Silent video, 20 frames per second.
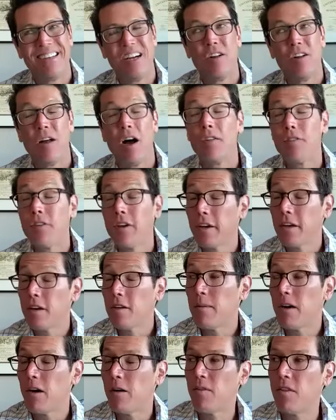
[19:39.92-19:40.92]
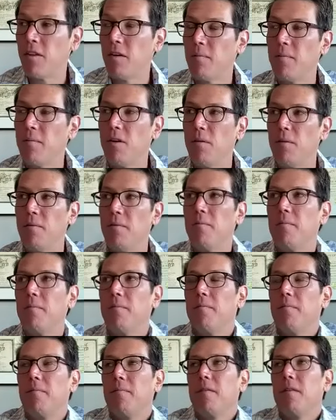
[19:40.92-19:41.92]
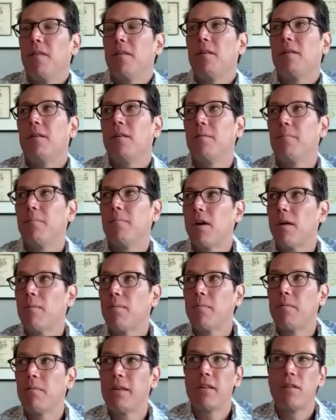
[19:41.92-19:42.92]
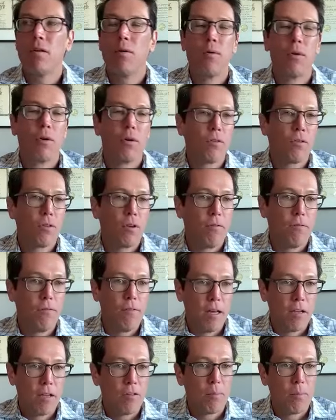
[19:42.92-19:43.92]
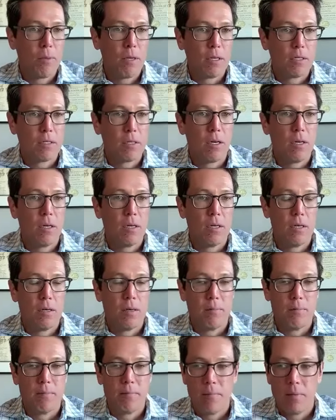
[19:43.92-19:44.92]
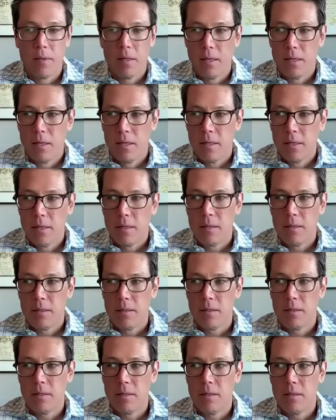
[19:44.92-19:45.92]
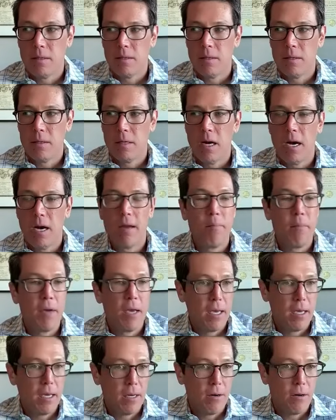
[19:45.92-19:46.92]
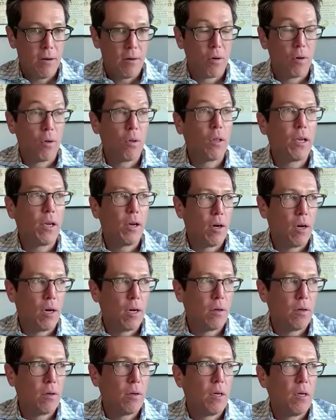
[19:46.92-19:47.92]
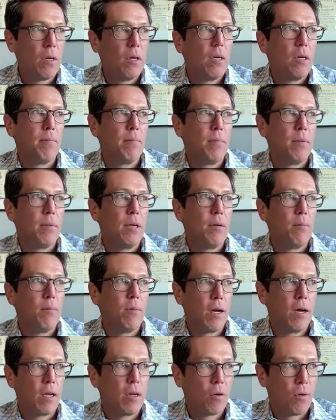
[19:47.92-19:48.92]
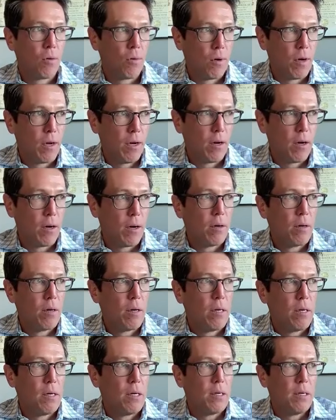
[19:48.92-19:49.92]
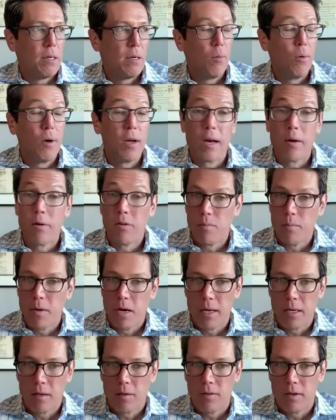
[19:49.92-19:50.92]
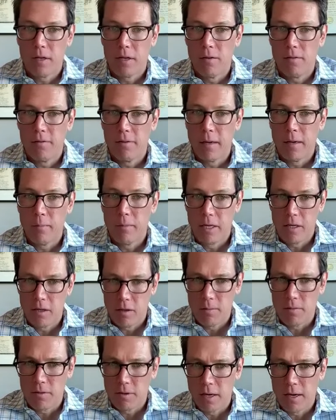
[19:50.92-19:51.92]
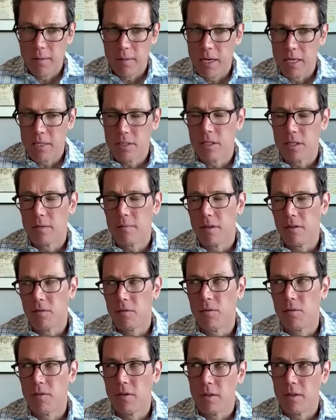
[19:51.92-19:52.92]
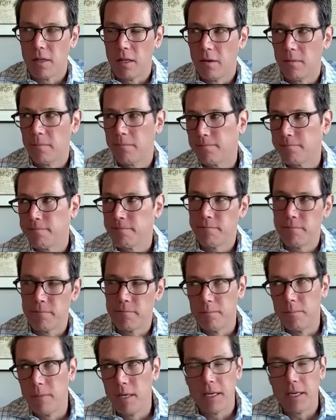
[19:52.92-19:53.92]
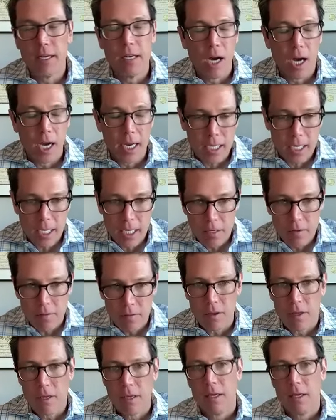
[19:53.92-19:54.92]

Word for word: I'll, I'll tell you about the, the probably the worst investment um Uh, I made early on in my career, uh, when I was buying single family homes that I mentioned. This was in the mid nineties.